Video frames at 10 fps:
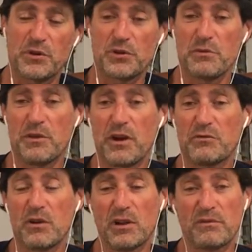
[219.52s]
presume the
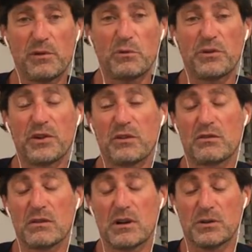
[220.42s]
hydraulic fluid that
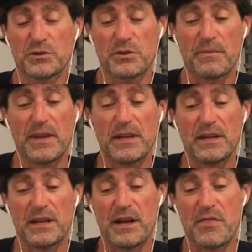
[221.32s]
controls them,
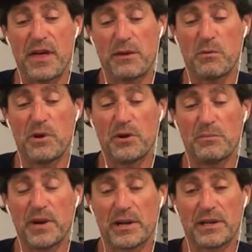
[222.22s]
they were both
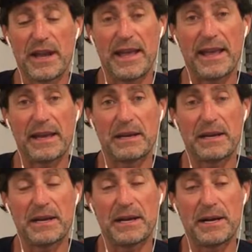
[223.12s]
buggered,
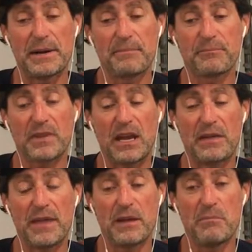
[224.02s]

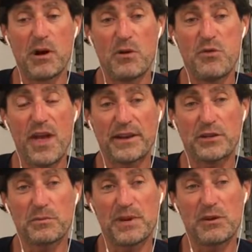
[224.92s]
and they both had
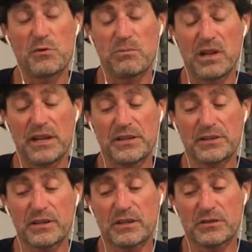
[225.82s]
to be
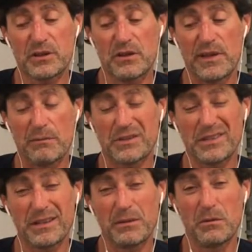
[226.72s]
replaced. So that was a
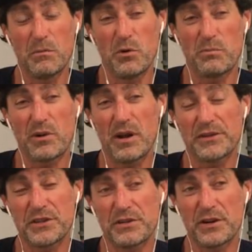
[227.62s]
little more
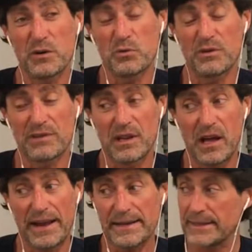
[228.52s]
pricey than I would have
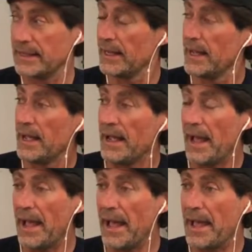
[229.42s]
liked.
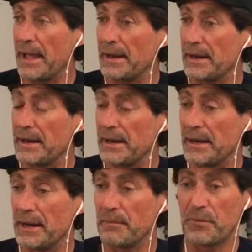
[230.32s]
And
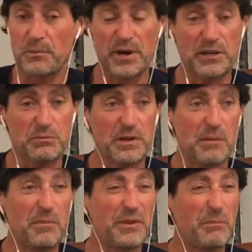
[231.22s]
the brakes were
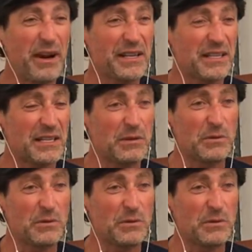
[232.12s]
done, but the brakes actually